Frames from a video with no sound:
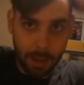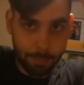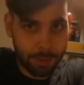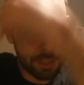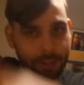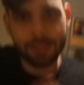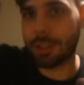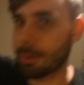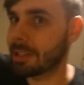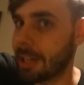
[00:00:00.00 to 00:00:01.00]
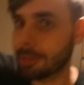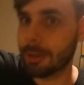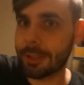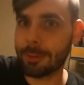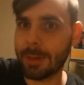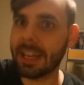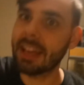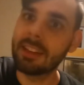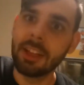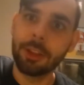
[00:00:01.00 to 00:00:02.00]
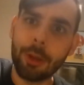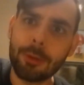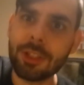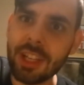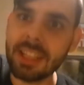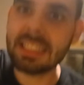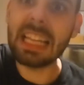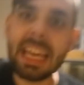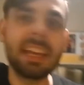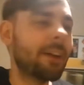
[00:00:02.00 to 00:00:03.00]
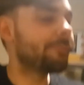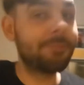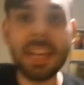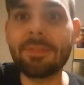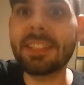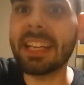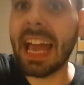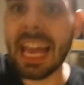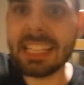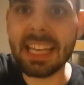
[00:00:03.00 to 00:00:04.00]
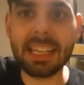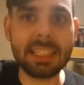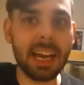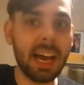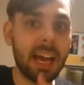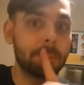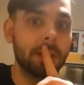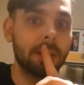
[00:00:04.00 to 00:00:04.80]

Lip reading: I'm pretty sure it's German cockroaches we got. Those shits lay 50 eggs at a time.